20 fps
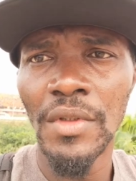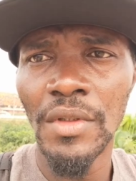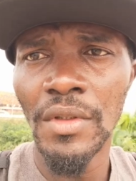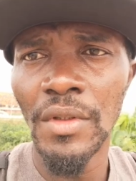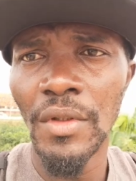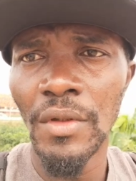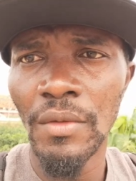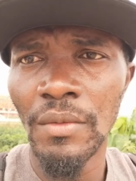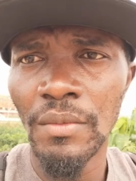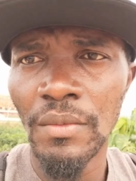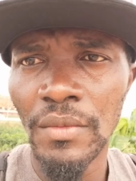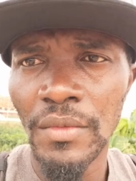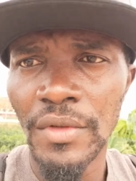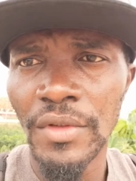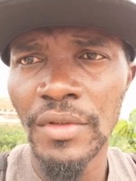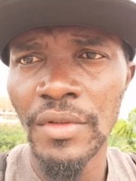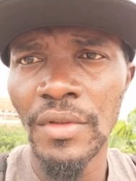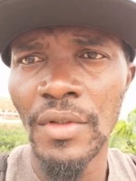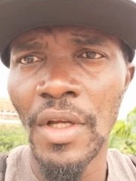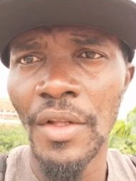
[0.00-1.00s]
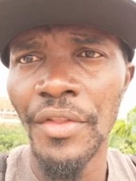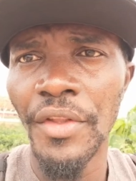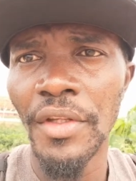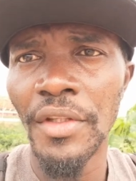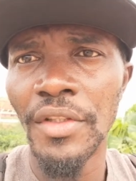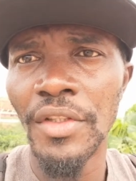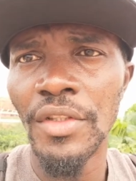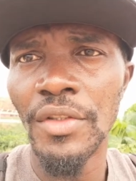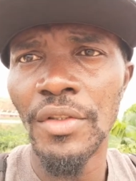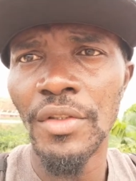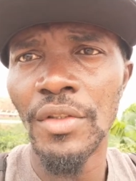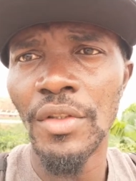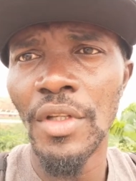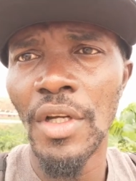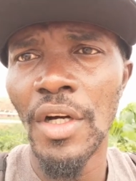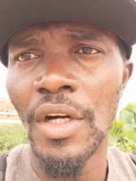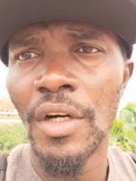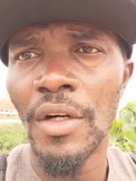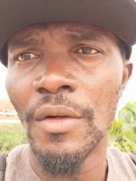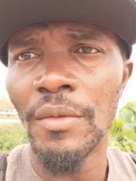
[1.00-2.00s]
You know, it's nothing.
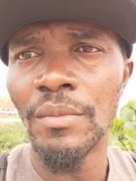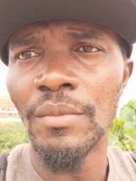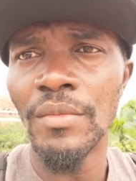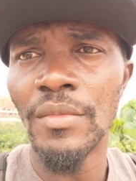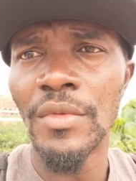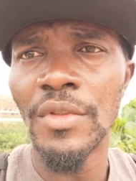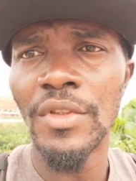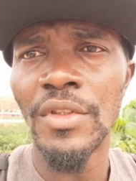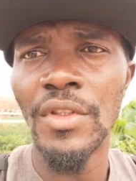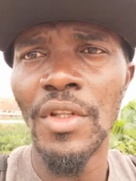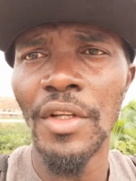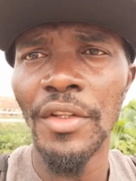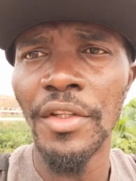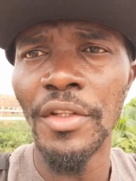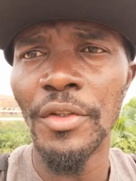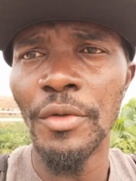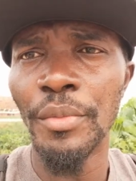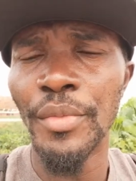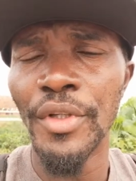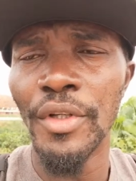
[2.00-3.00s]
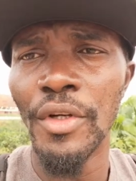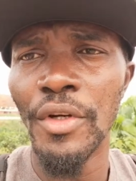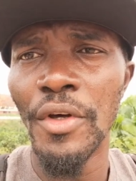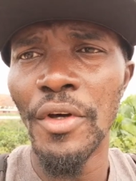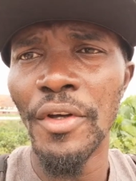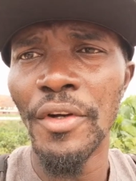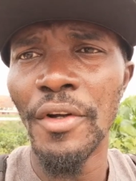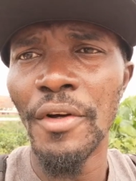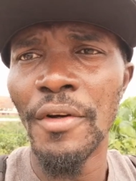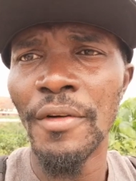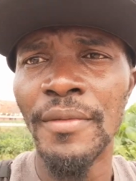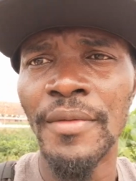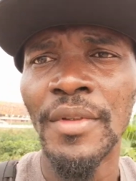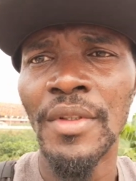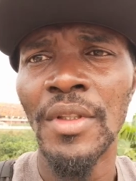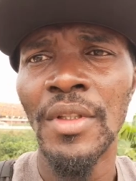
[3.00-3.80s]
Um, it's nothing to be alert of.